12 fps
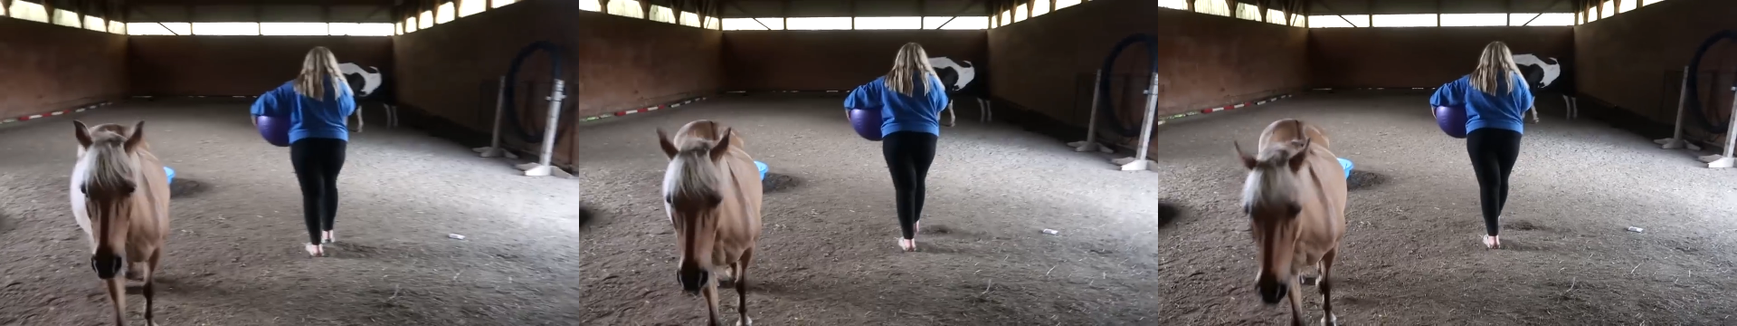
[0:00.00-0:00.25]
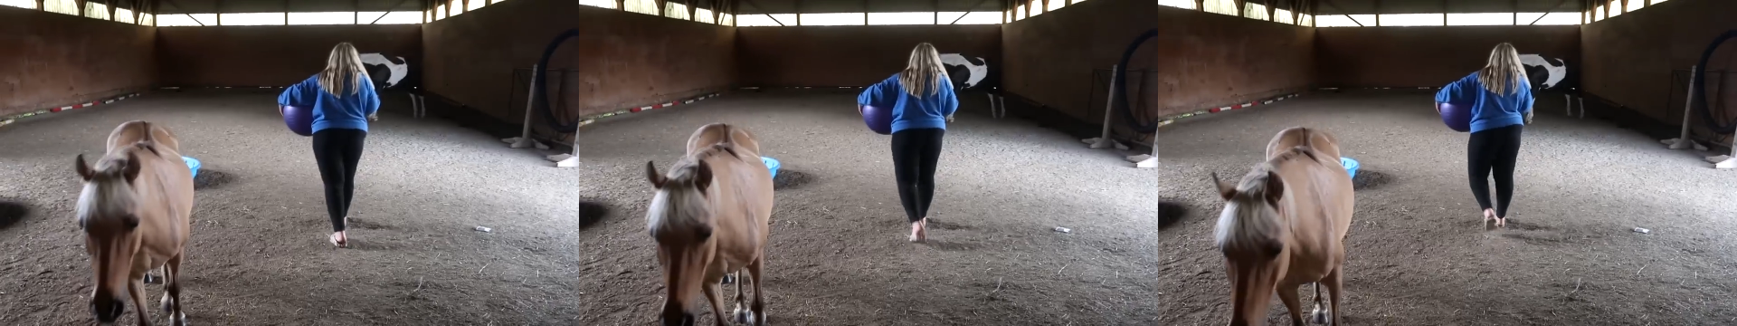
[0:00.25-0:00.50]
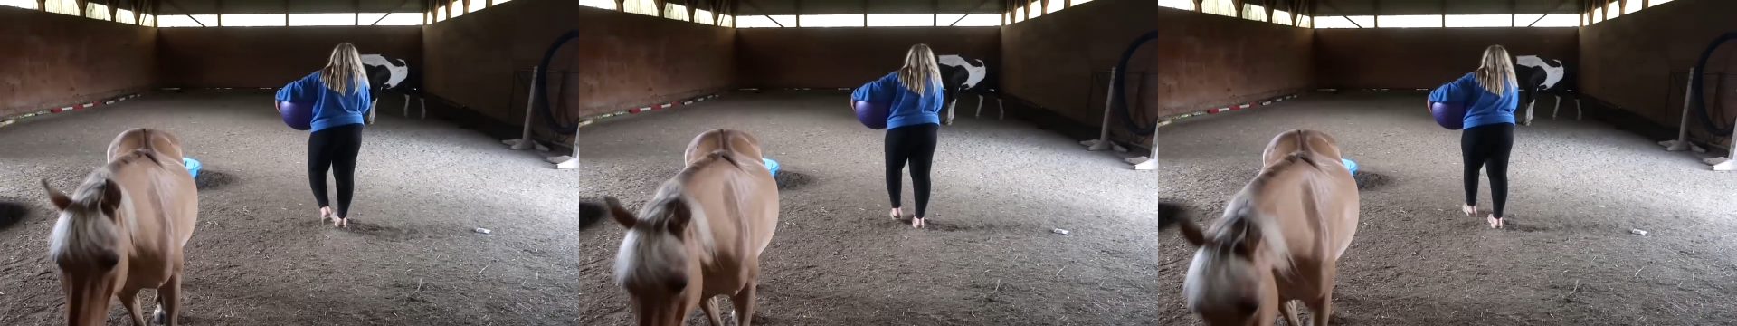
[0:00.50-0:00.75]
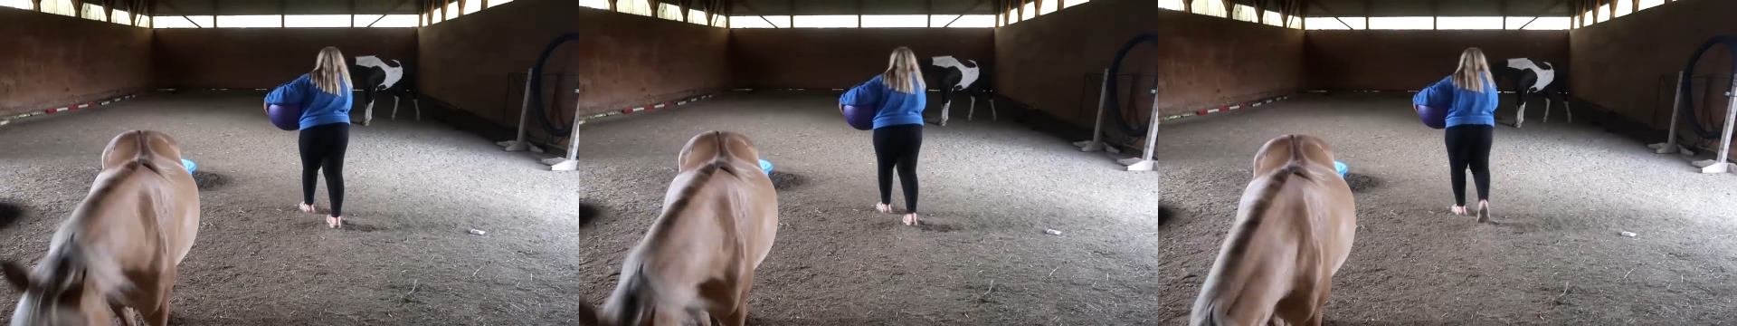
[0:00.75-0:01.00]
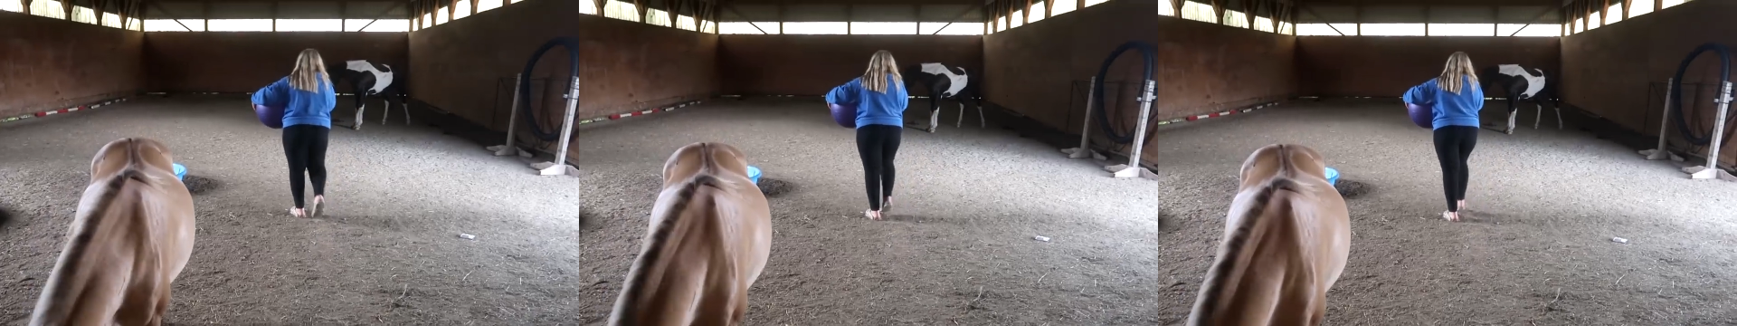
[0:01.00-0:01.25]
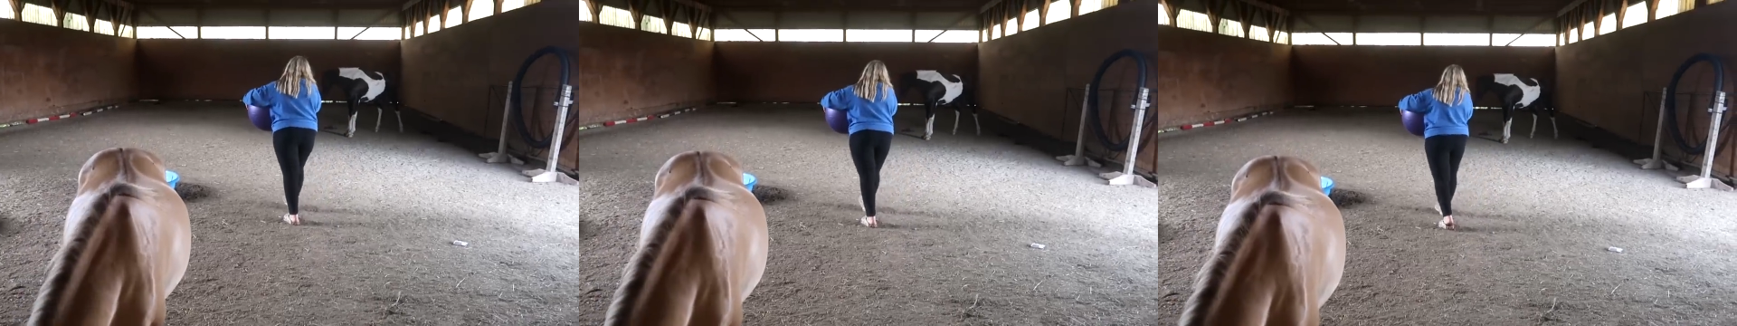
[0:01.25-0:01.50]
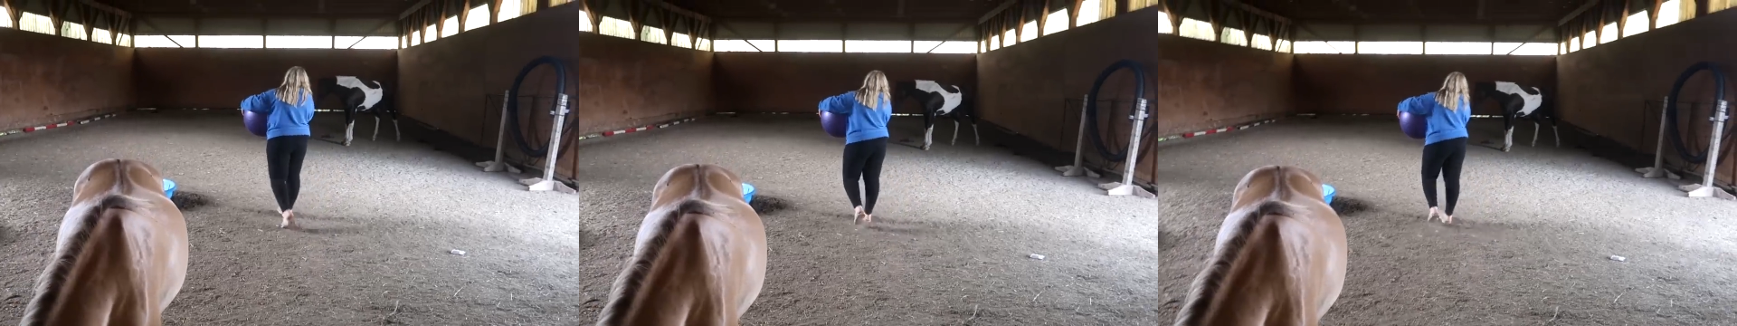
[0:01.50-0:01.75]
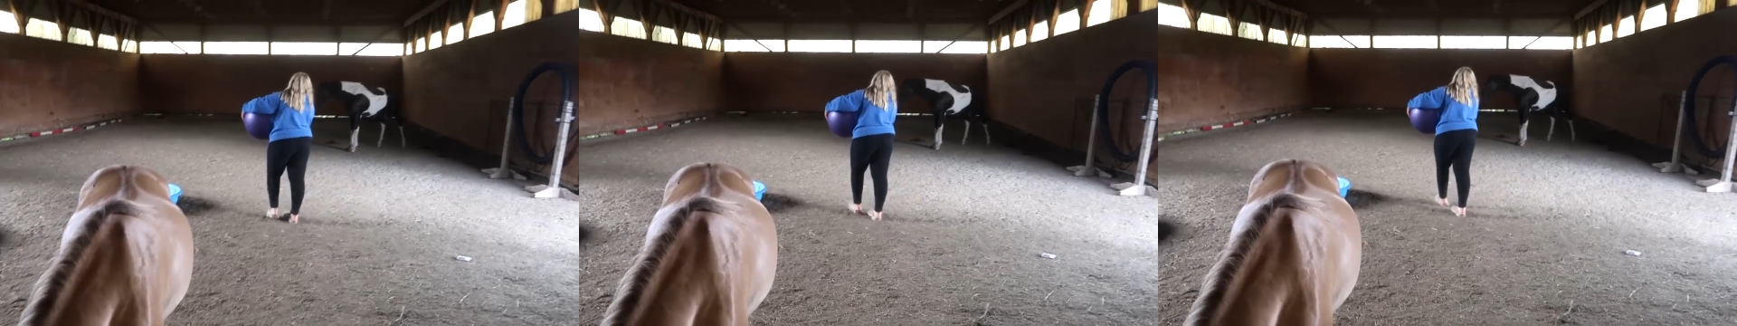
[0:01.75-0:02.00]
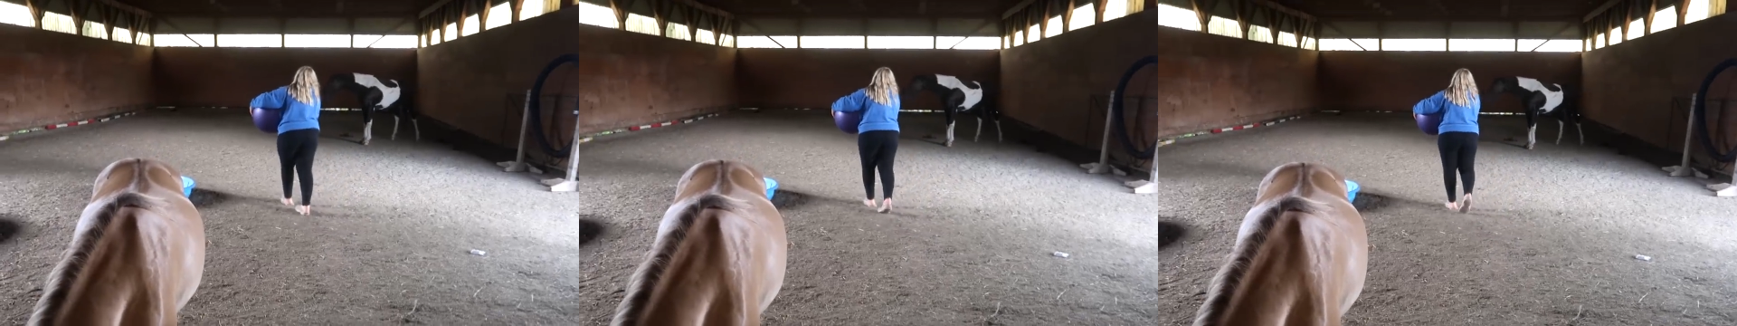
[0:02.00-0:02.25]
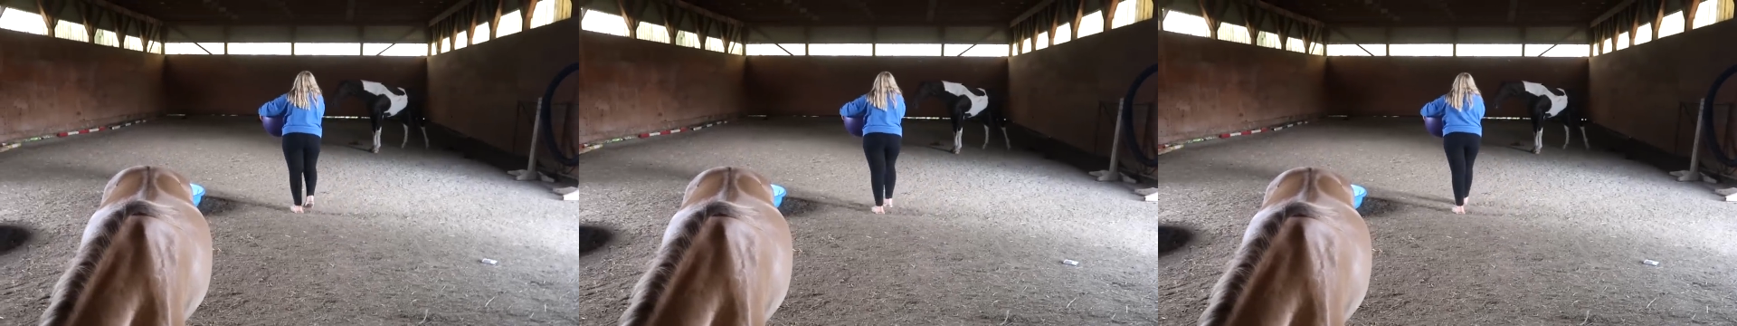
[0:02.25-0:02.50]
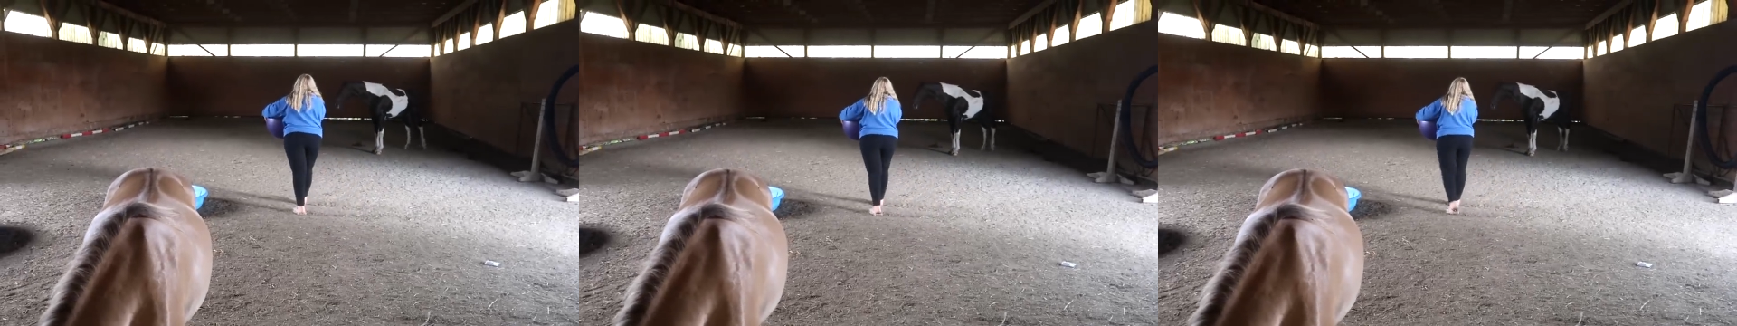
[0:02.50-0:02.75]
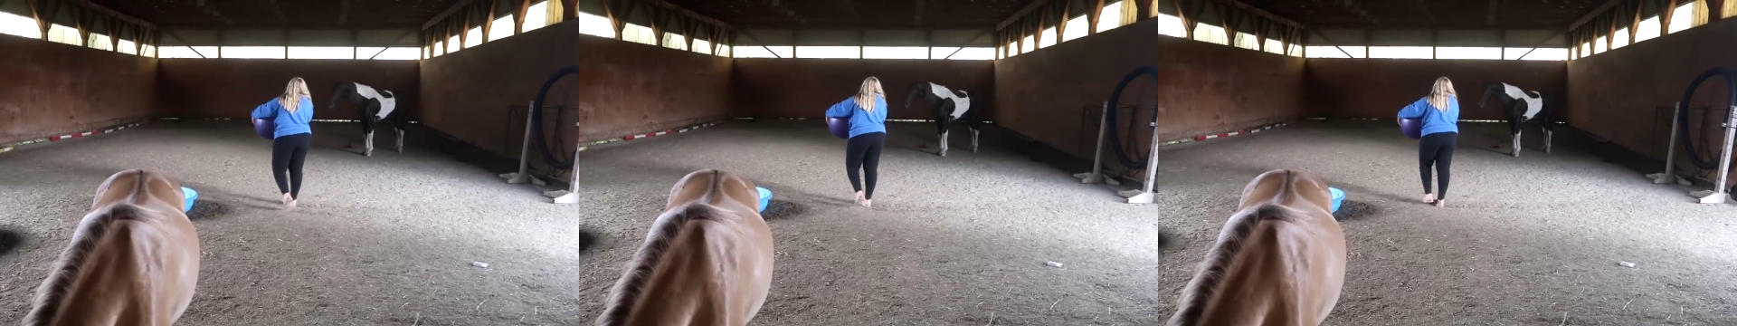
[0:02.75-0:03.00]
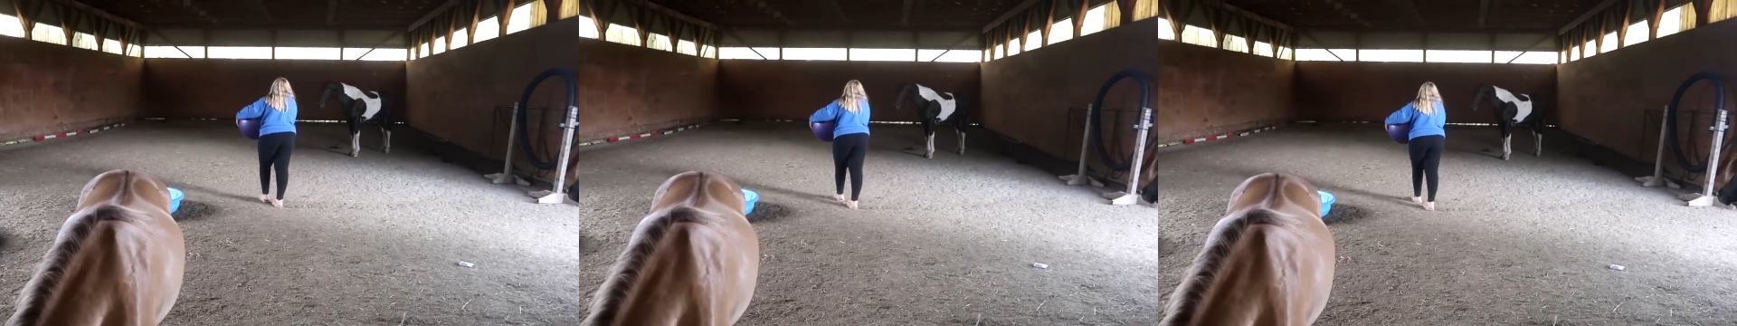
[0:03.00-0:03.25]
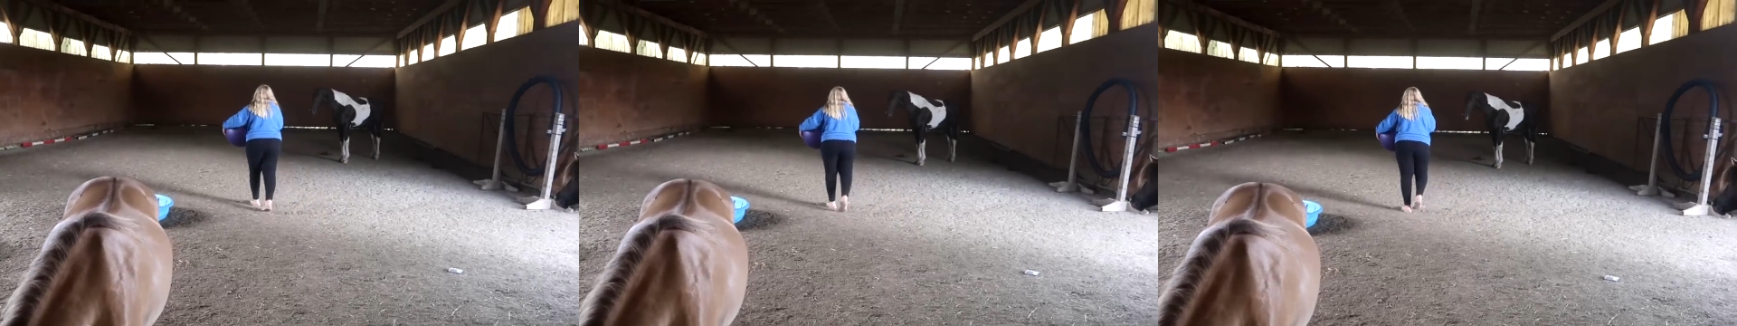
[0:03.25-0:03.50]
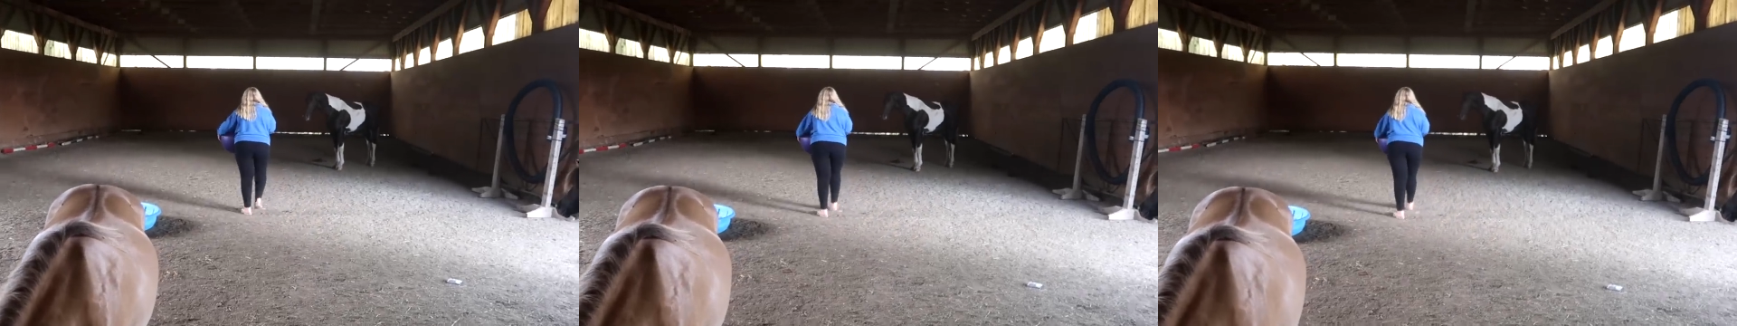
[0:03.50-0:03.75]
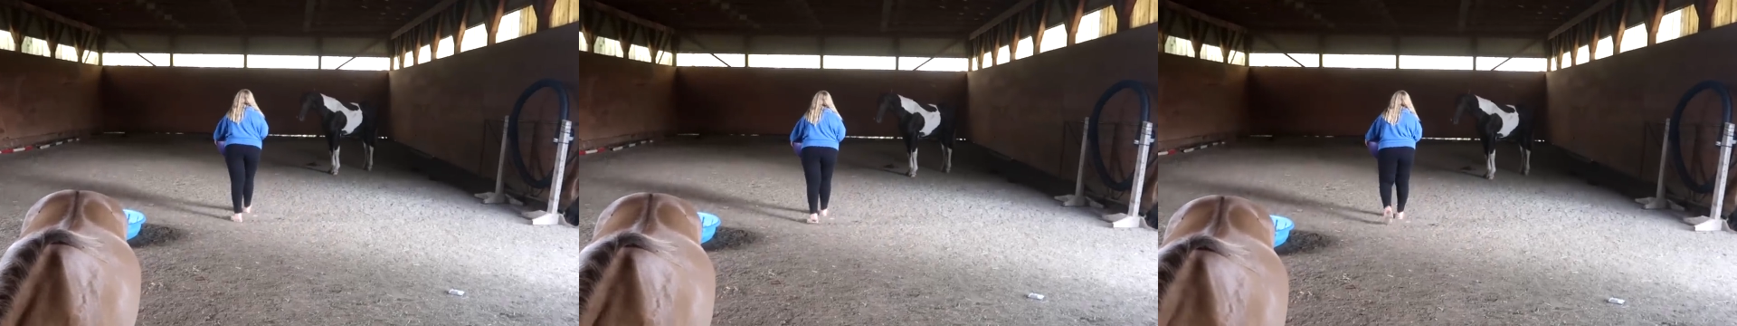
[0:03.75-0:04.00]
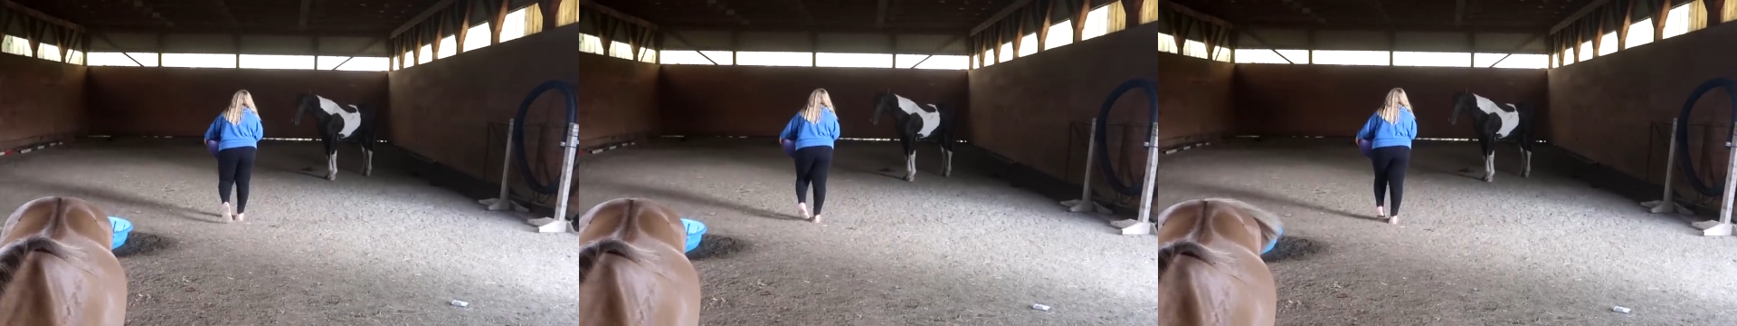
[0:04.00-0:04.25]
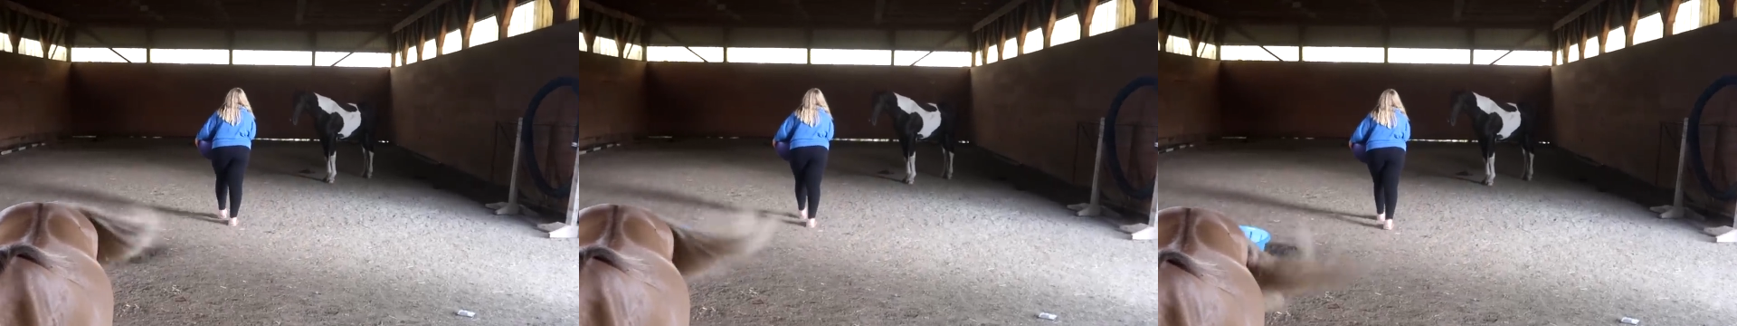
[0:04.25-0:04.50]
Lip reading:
(no speaker visible)